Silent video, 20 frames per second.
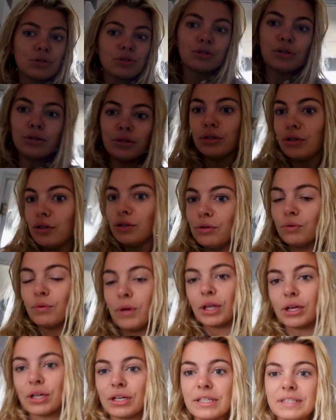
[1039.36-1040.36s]
tour.
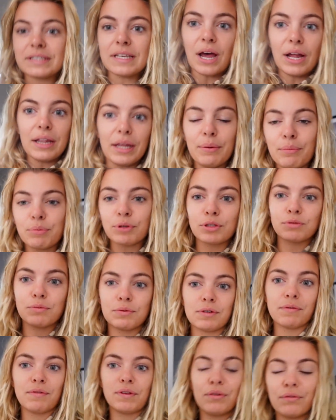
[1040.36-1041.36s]
We're going to settle in, put some
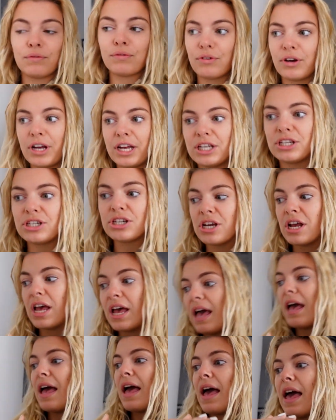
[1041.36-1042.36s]
stuff in the fridge.
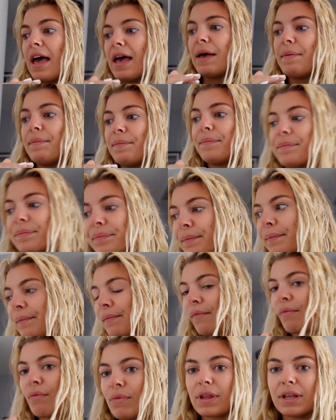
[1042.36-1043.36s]

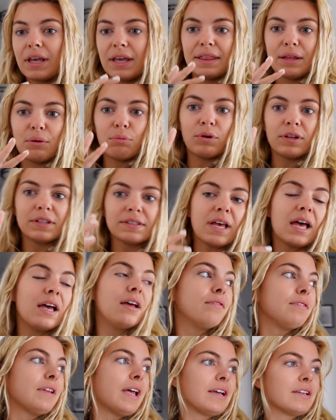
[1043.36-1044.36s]
And then once
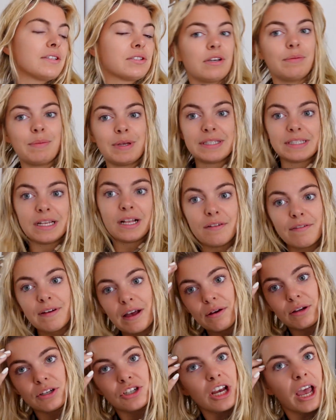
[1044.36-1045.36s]
I've like sorted myself
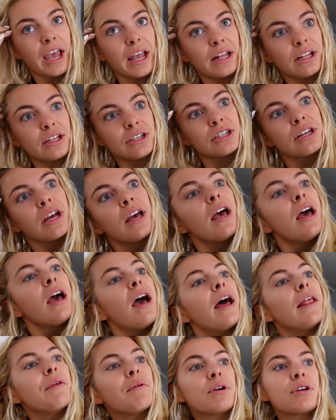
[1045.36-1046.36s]
out and changed,
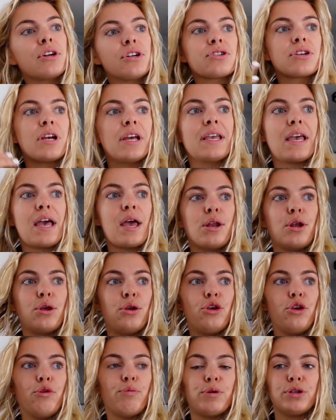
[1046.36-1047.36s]
I think we're going to try and get an
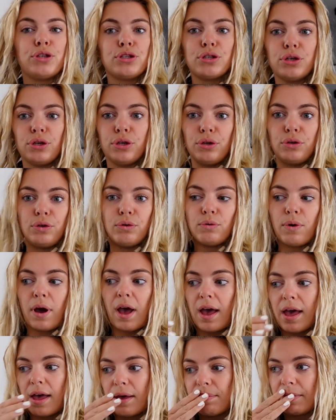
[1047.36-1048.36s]
Uber to
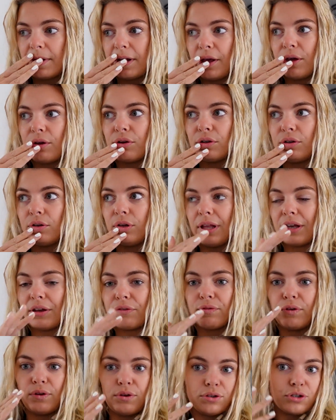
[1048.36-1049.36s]
the local like
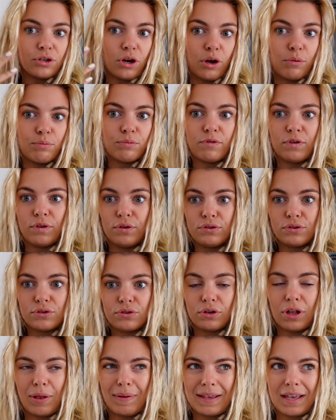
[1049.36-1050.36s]
food
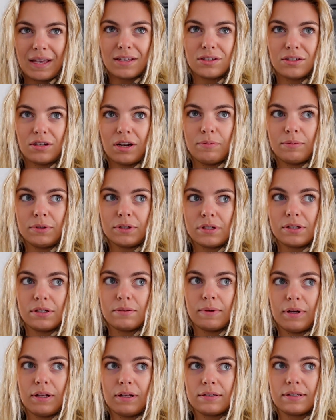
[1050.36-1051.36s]
store, and I get Starbucks
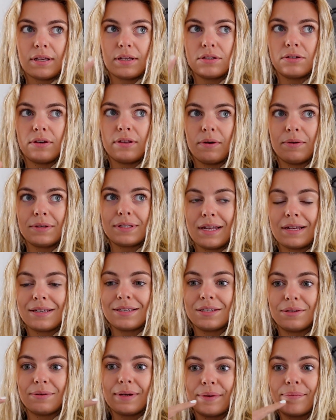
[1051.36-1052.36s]
as well because I saw that was
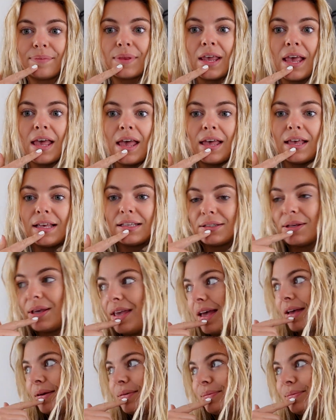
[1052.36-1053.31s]
next to it. So yeah.